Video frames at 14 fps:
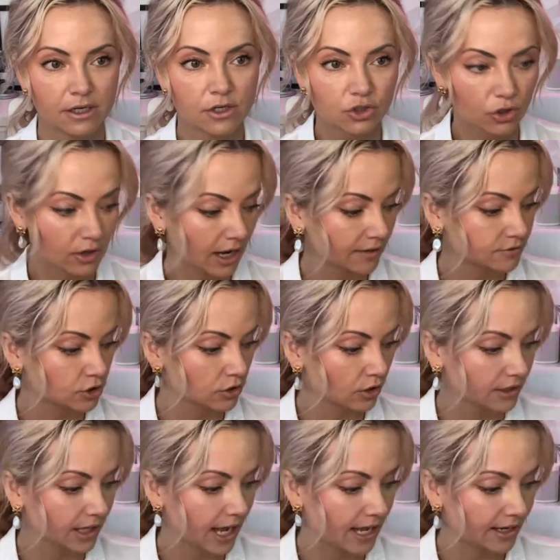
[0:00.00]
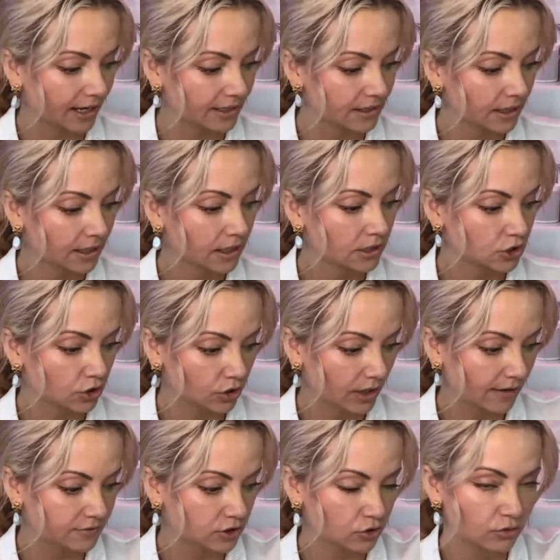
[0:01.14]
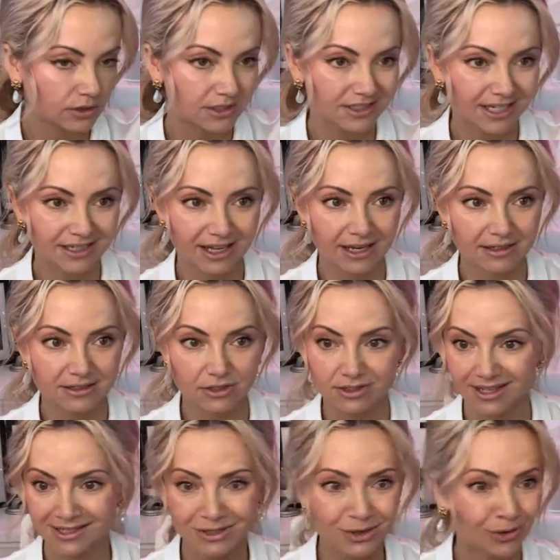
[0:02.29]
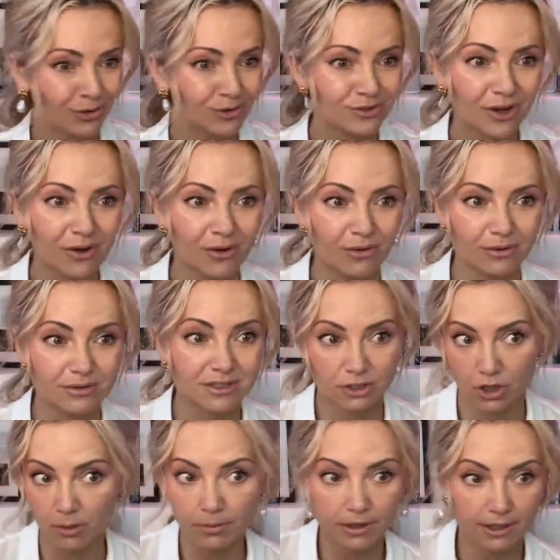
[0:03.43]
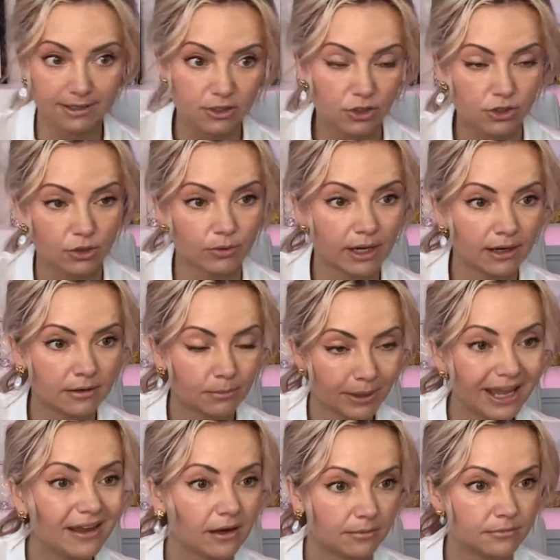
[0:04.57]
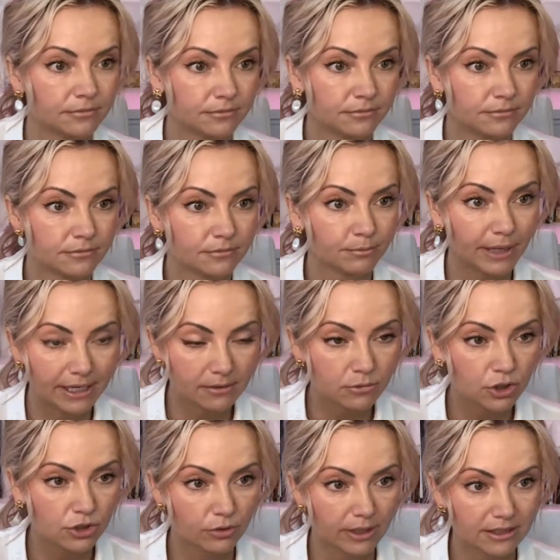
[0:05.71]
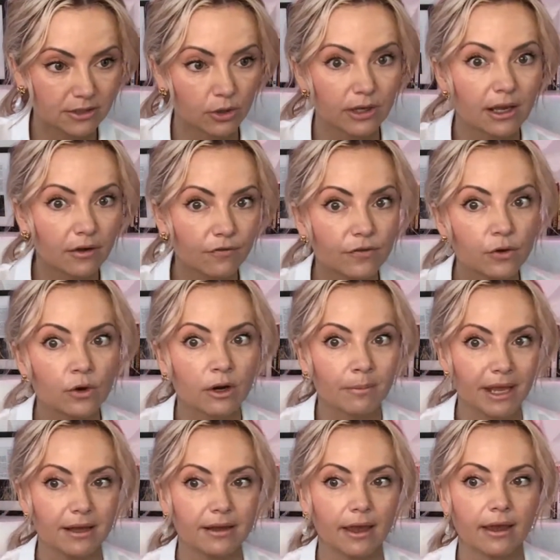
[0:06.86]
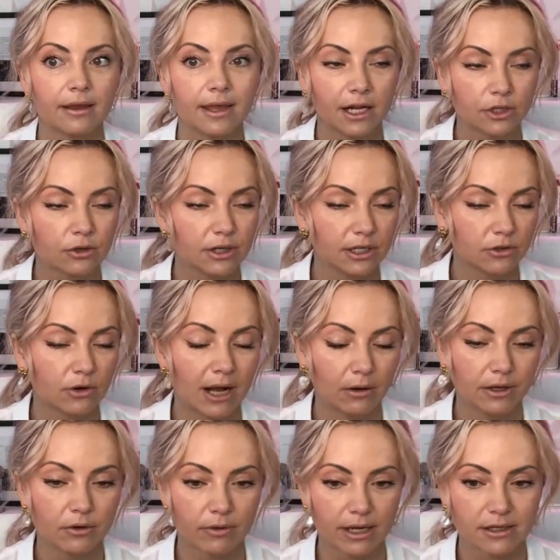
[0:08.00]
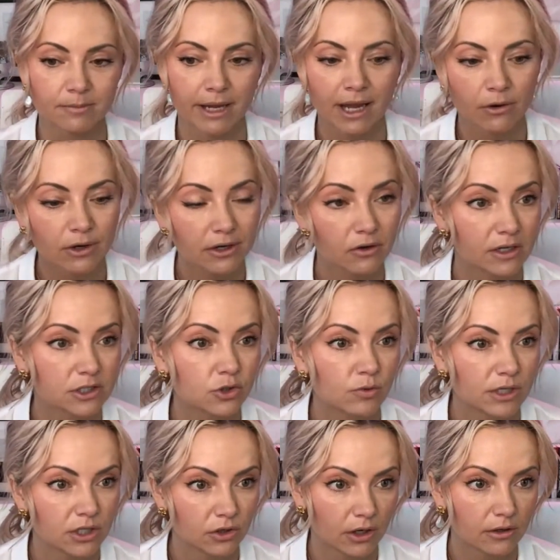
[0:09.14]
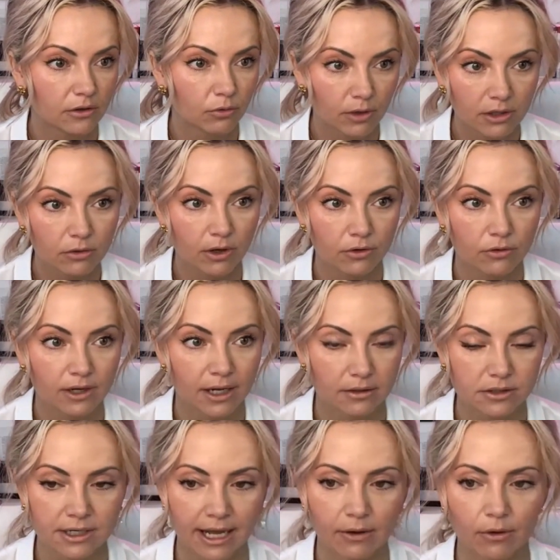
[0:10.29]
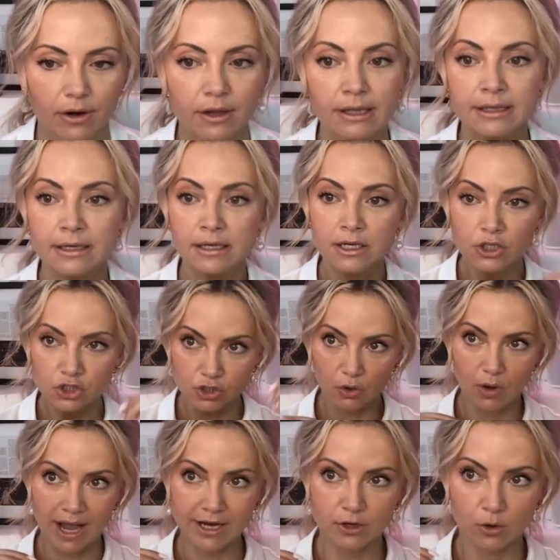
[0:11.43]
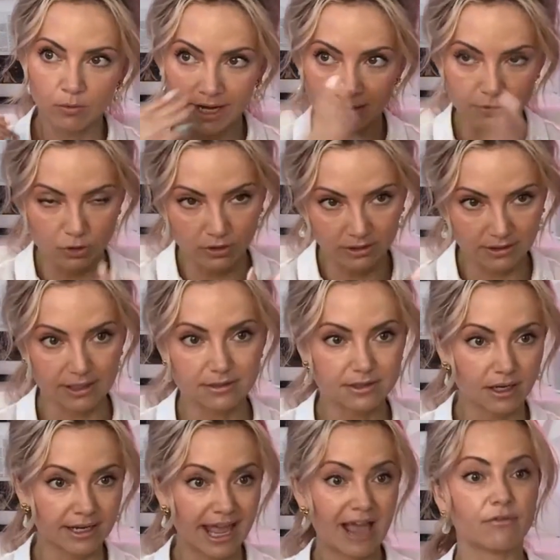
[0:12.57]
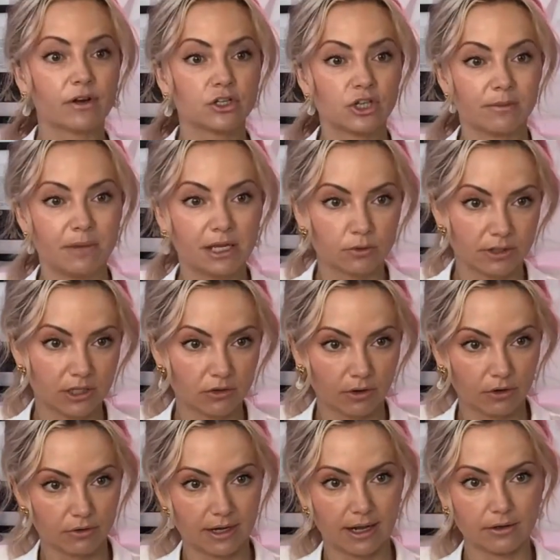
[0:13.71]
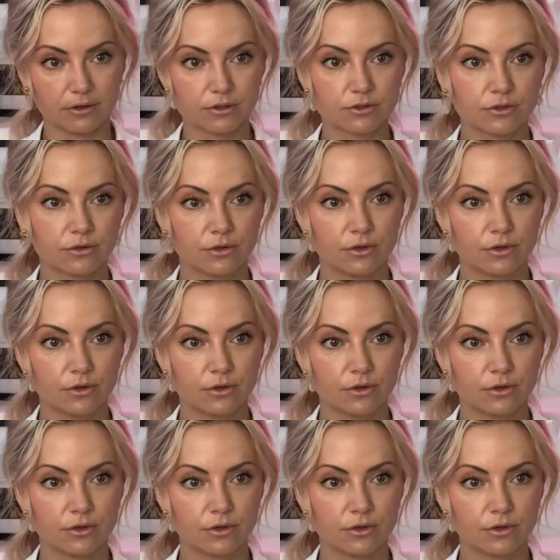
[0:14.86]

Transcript: So you have to look at it. Do you have to do this exercise? No, you don't. Somebody has to do it. Pay them. Pay them to do it. So if you are making, calculate your hourly rate. My hourly rate is twenty-three hundred dollars an hour. So I know when I'm doing this, on average, I make twenty-three hundred dollars.